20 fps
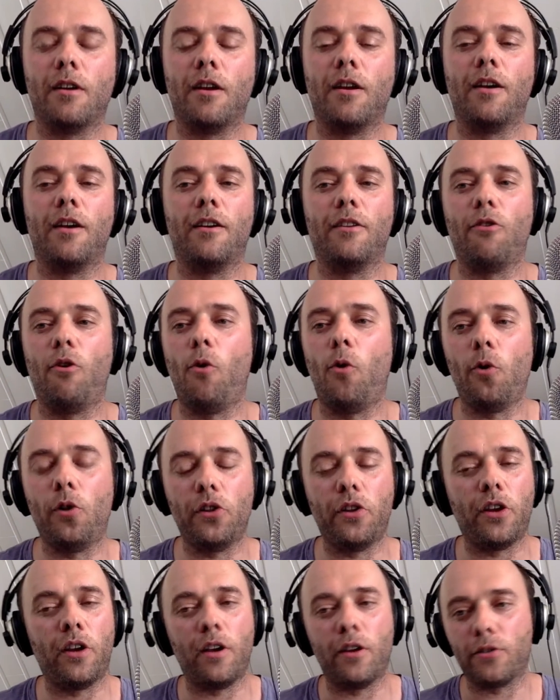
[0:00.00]
Uh,
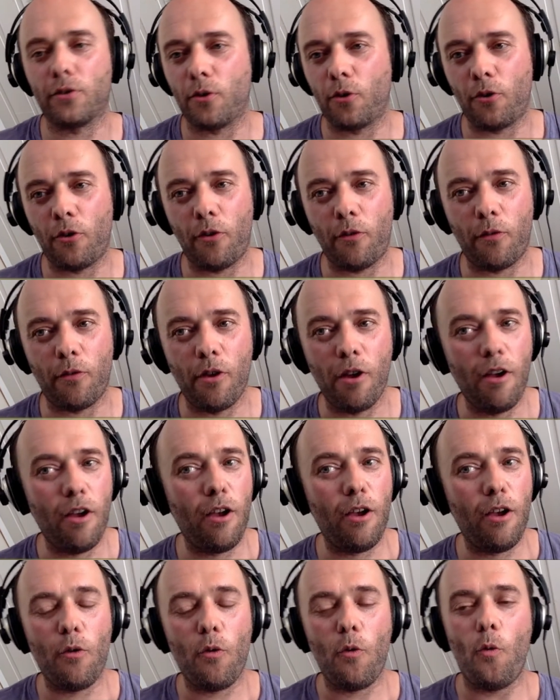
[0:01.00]
all the sort of
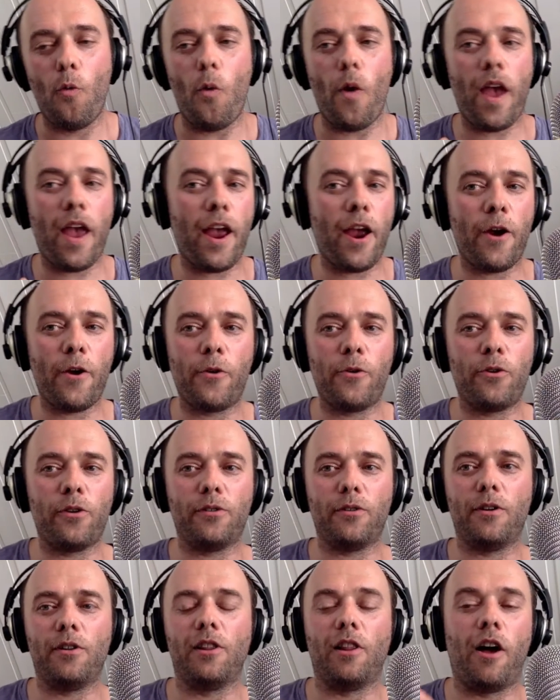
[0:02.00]
where
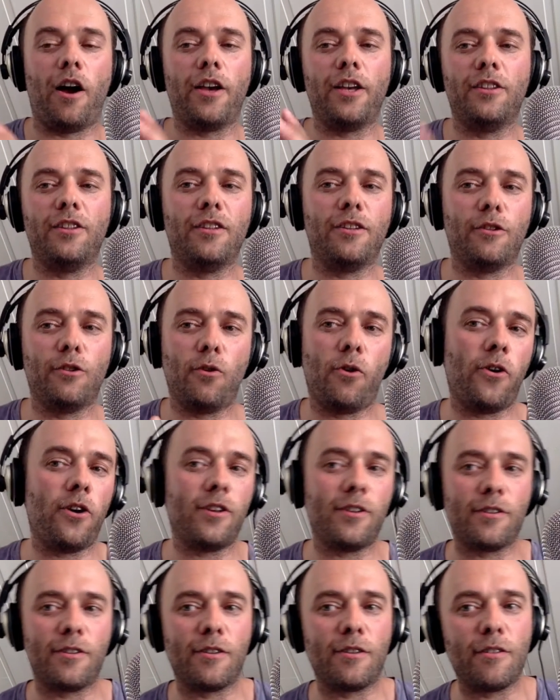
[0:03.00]
line
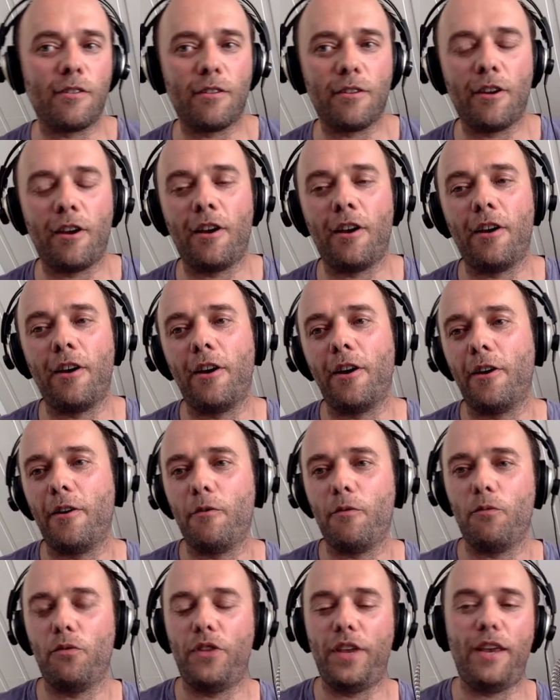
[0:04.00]
noise, uh,